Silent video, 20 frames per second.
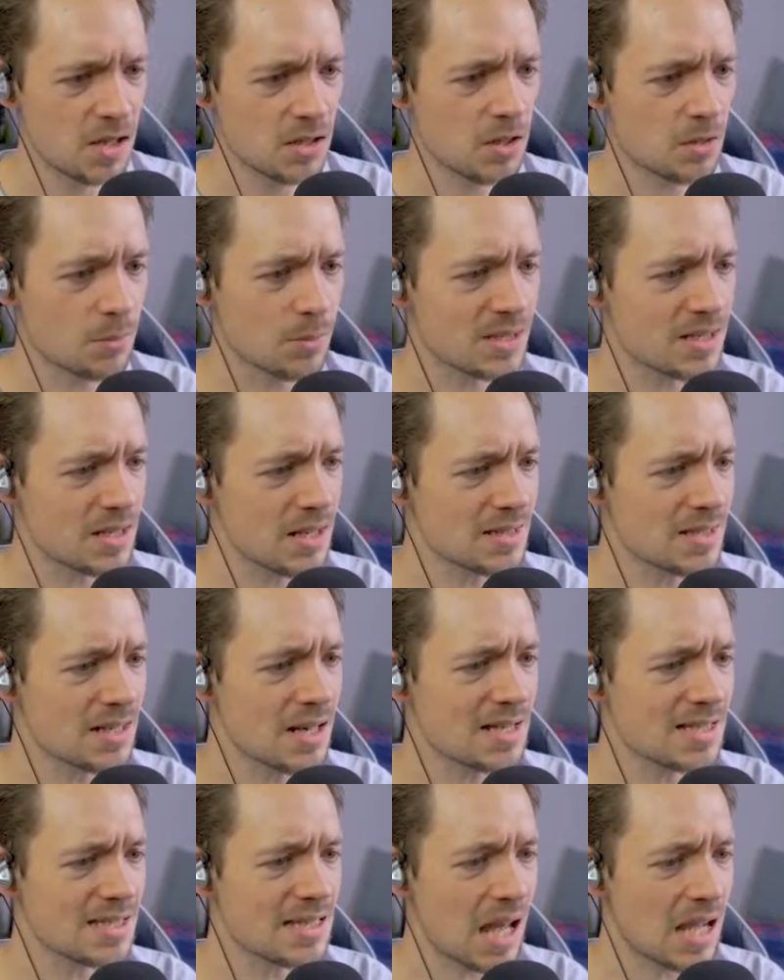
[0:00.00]
Good. Well, it's, it's a
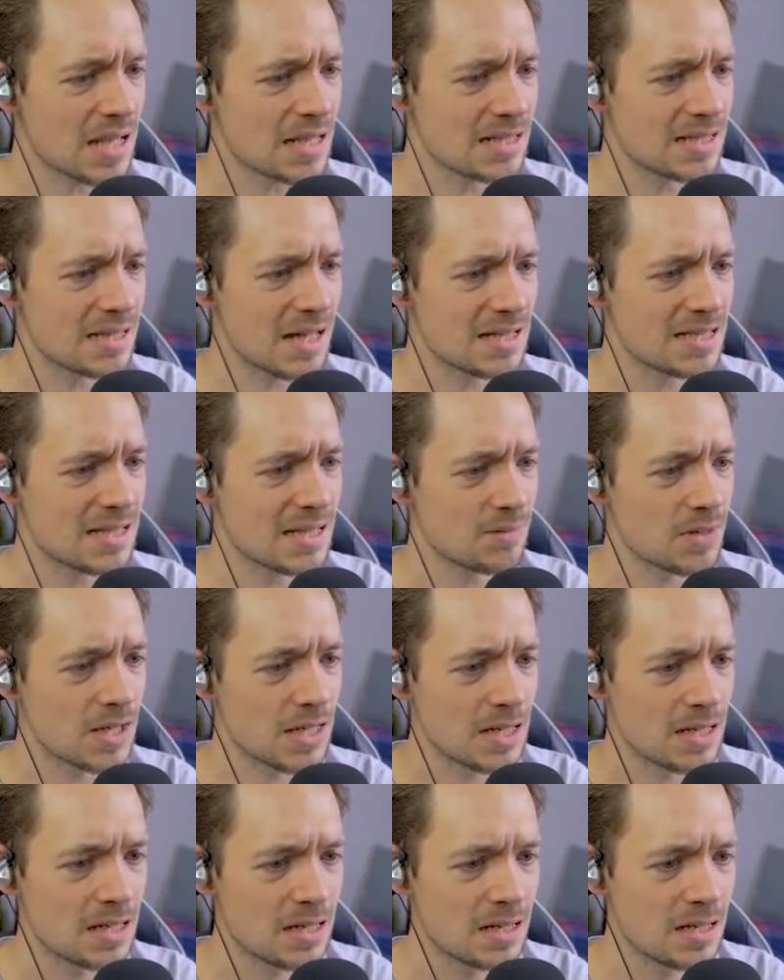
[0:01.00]
nice night. It's a nice evening.